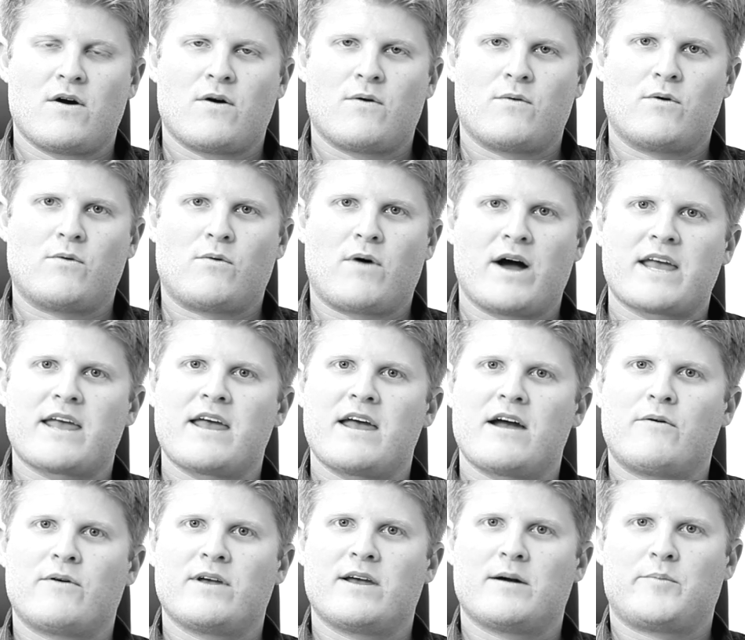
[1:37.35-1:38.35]
well, why
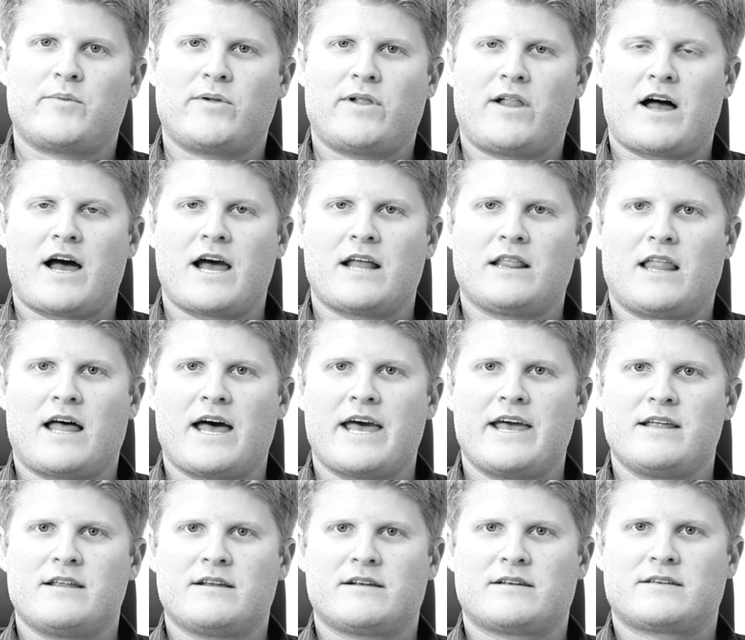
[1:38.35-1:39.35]
can't we apply
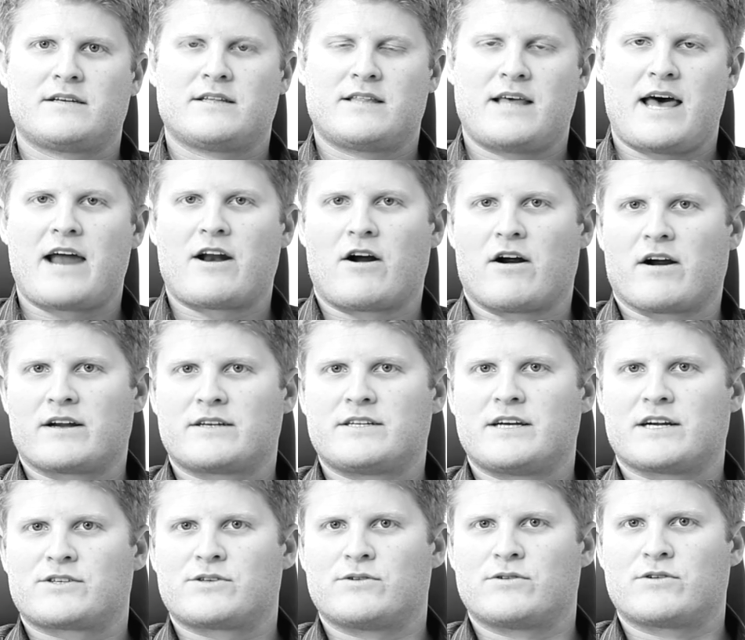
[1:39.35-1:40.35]
light to that
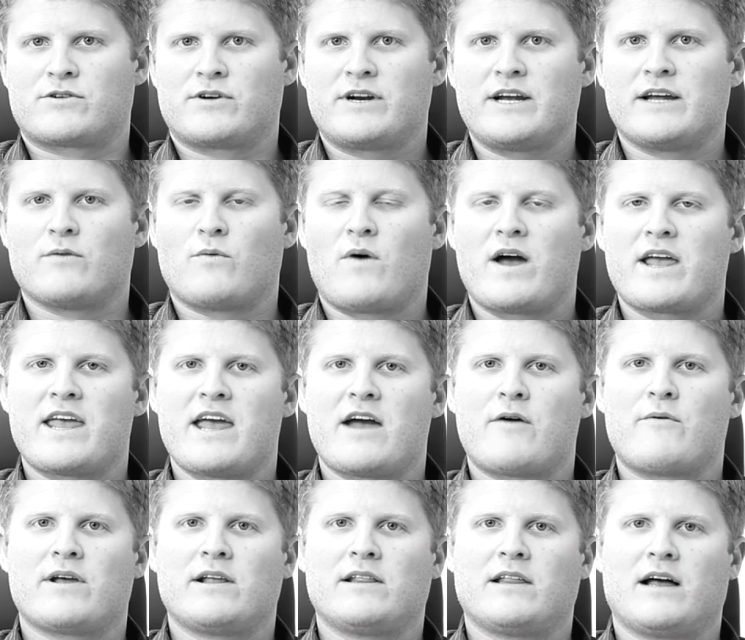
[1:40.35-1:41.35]
architectural grid? Why can't
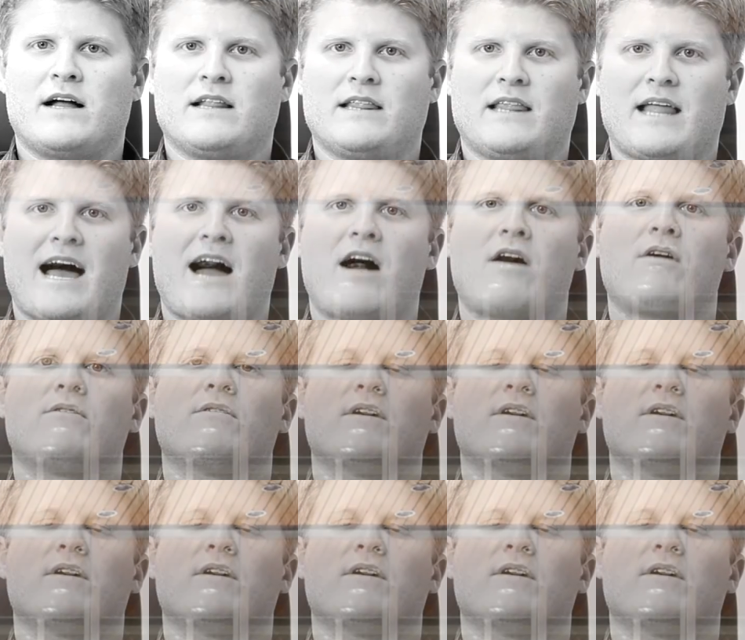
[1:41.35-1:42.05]
we allow